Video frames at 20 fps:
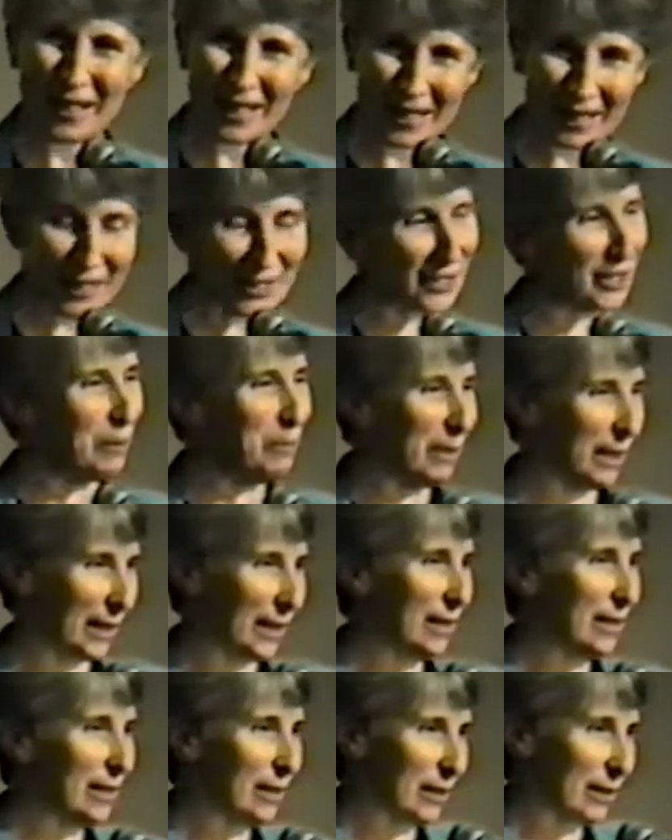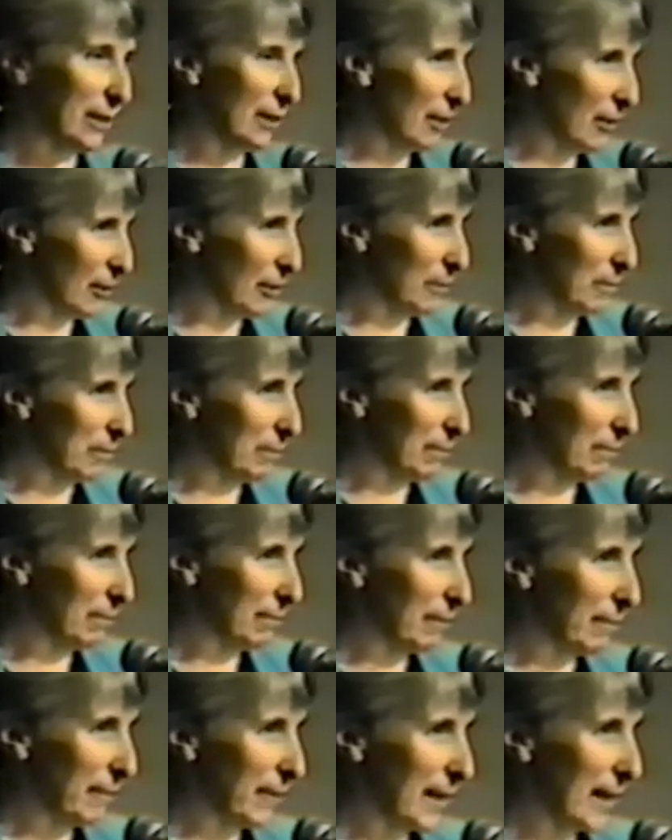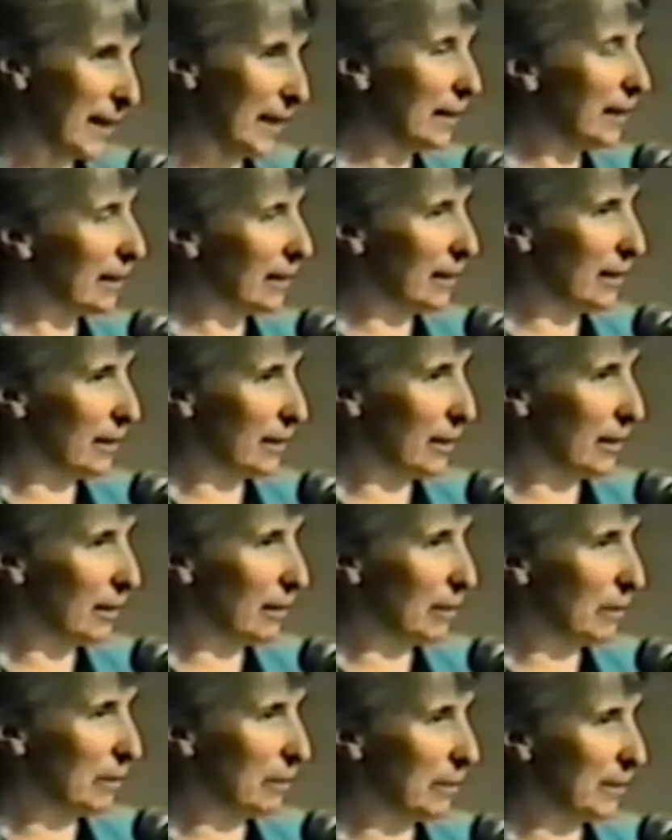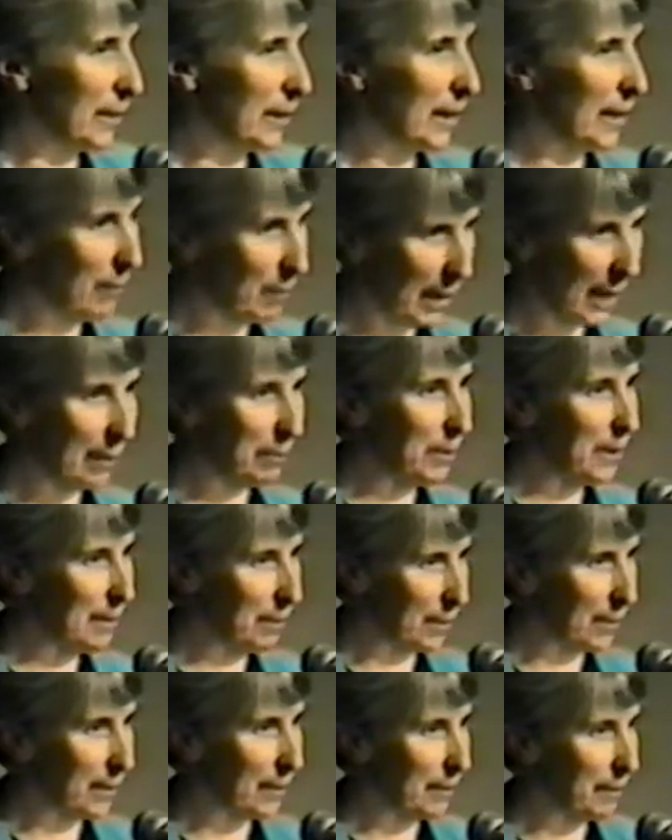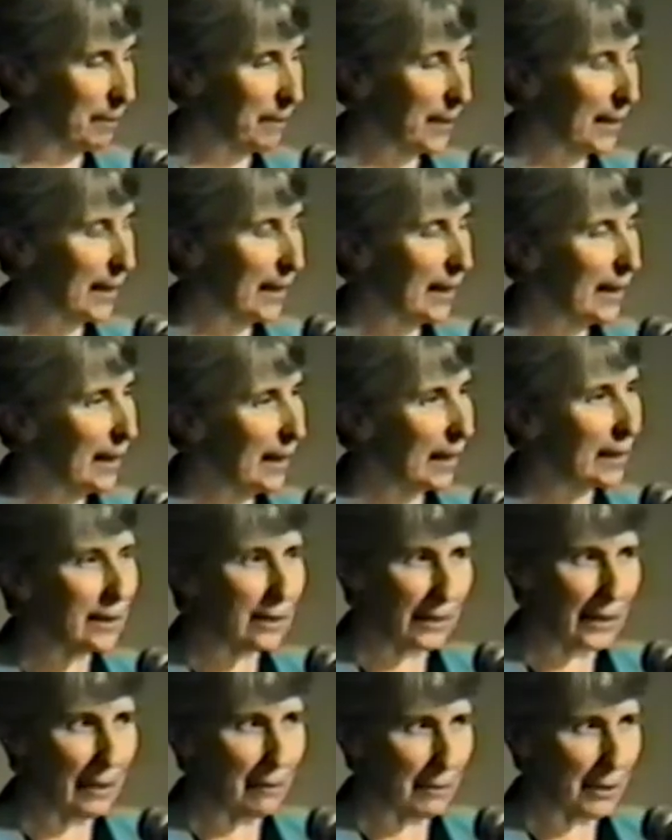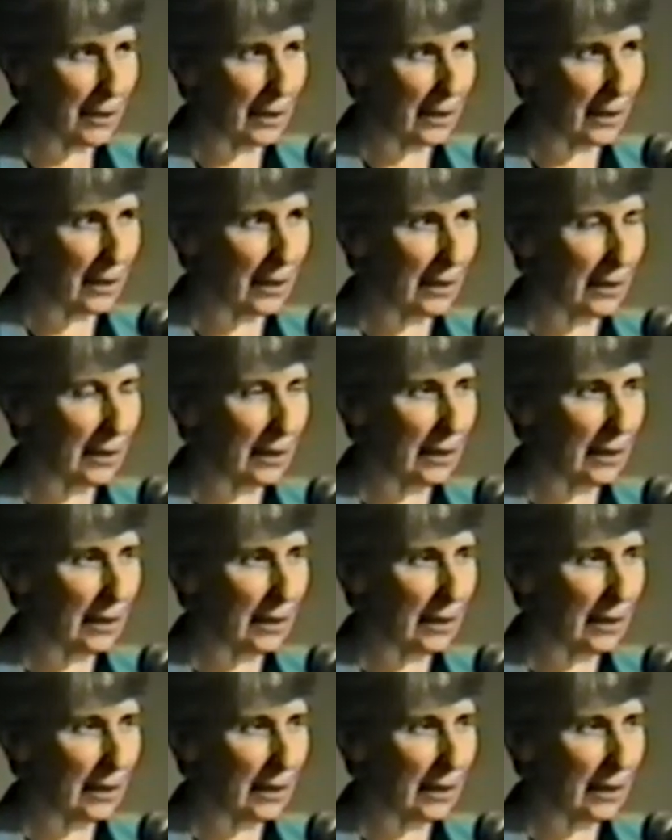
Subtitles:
There's somebody here at home, and they're here at home in my people. And so that was hard.